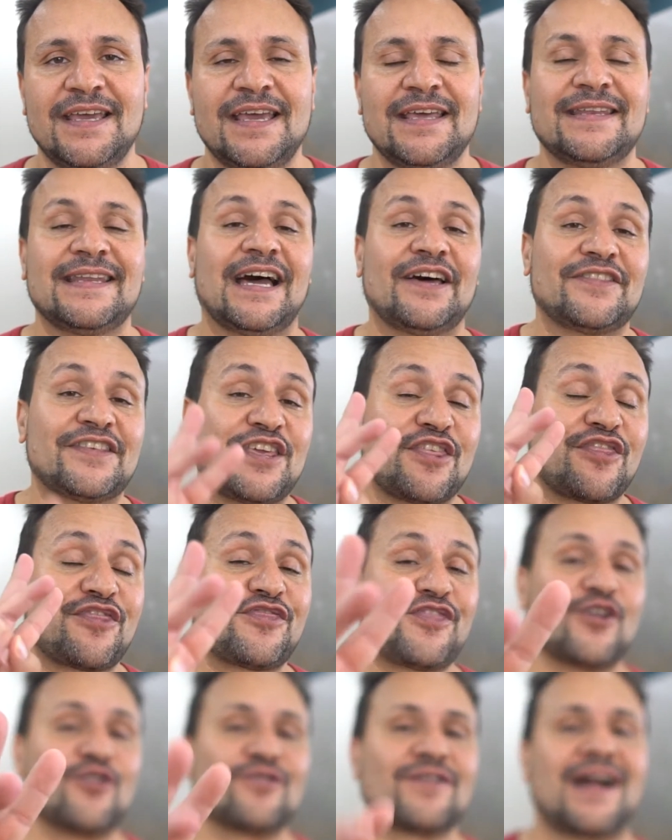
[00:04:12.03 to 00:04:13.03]
Now, the
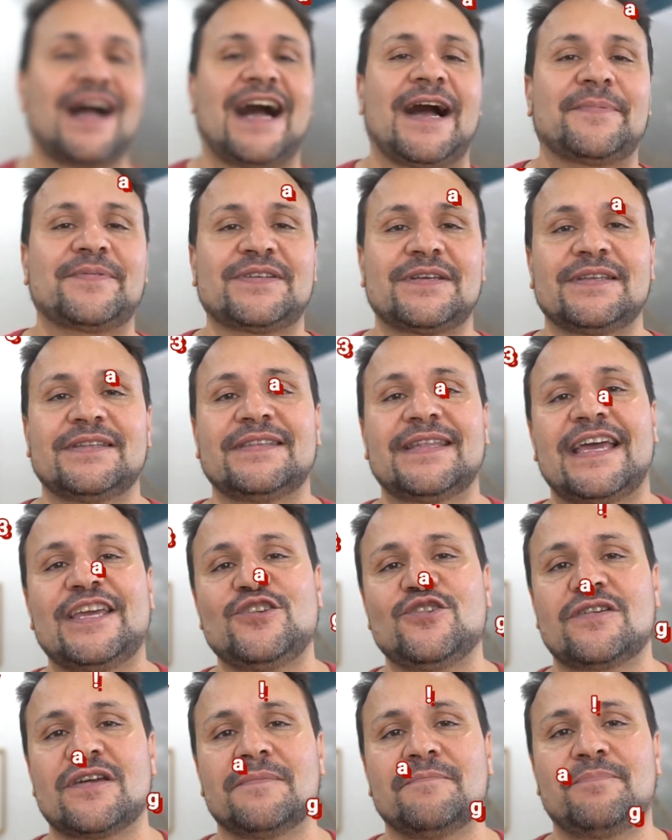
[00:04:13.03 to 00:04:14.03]
third option that
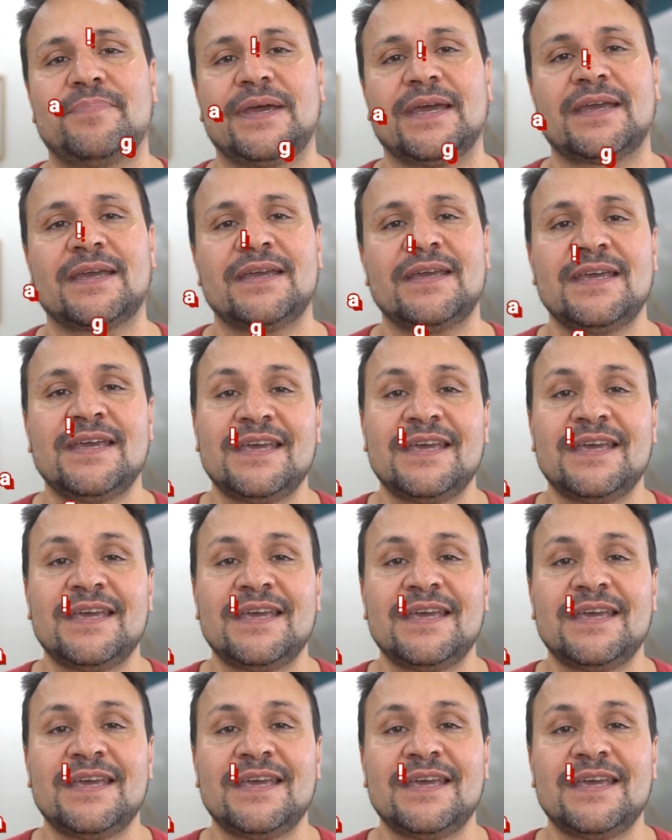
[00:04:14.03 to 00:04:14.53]
you can pick